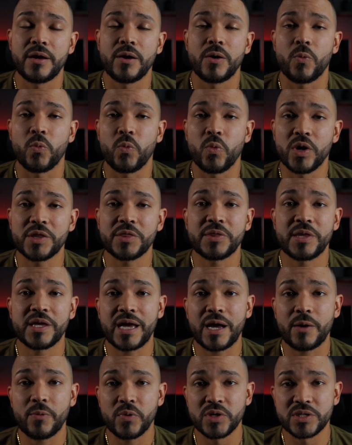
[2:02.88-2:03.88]
One thing I
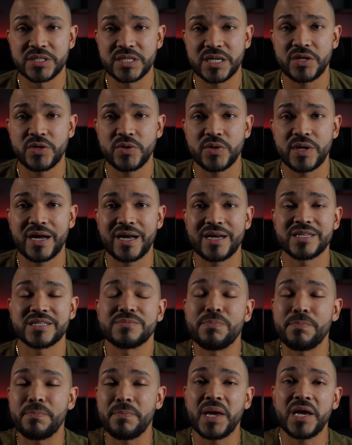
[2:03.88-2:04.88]
will tell you guys,
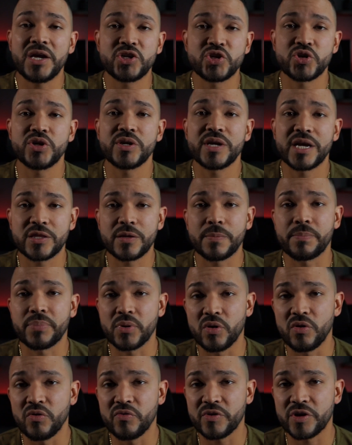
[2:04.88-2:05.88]
make sure you get the
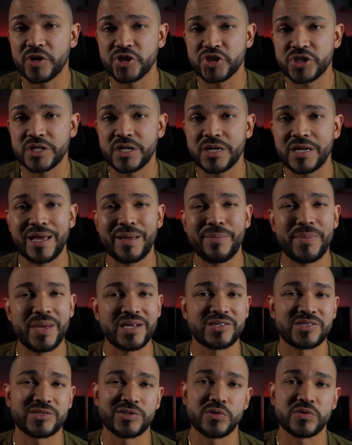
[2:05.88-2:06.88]
Pro version. It
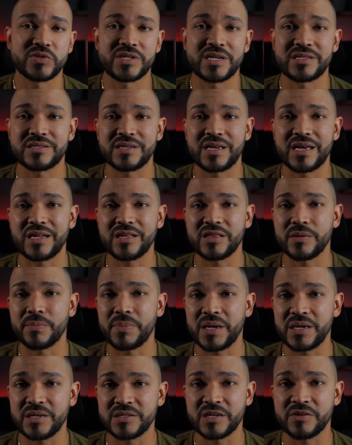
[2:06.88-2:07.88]
makes no sense getting the
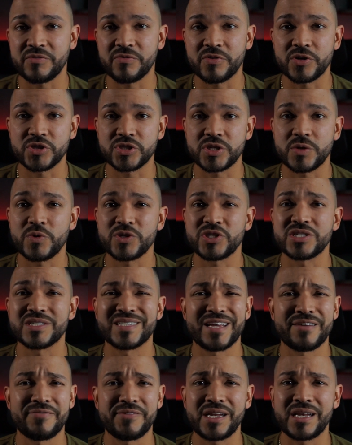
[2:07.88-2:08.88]
basic version, which is
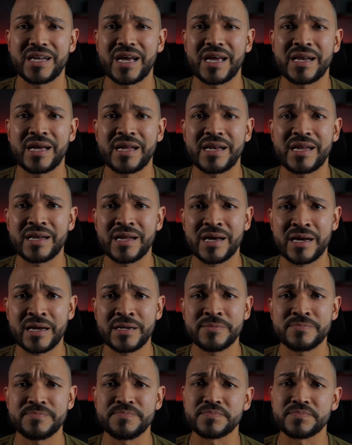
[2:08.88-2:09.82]
$79.99.